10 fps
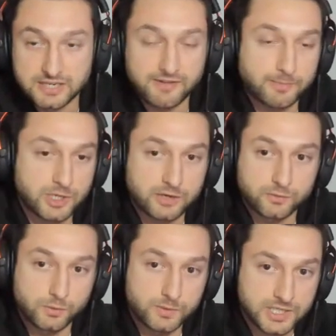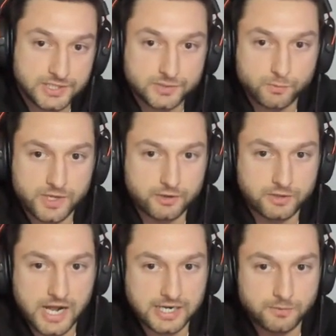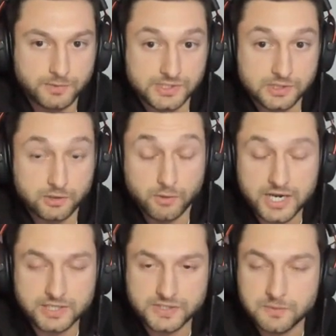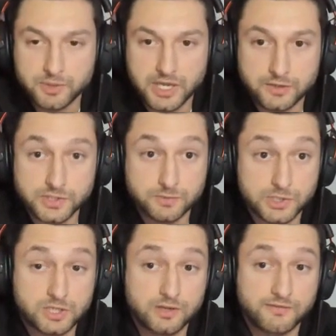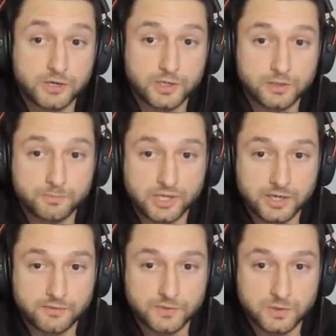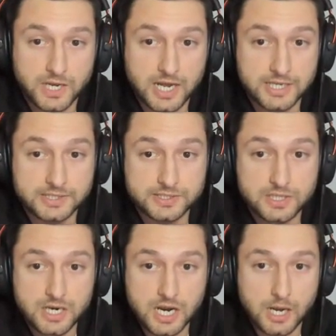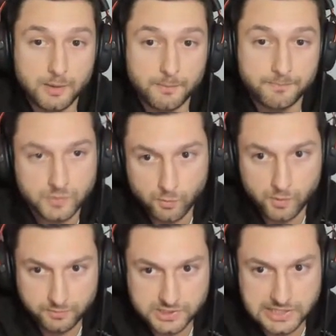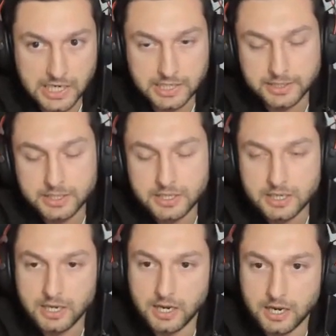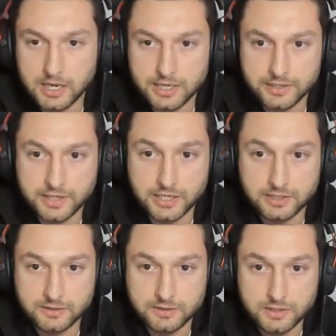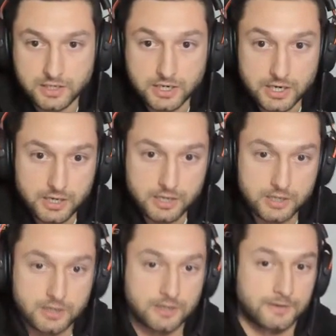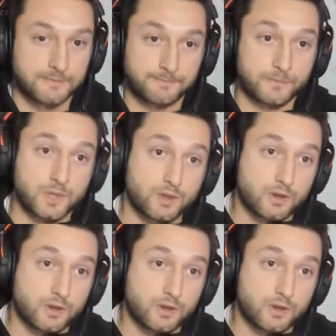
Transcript: Fabian Ruiz, whether or not he was the greatest of players, he was still a very good player for you guys when he was on. He was important. He was a starting player.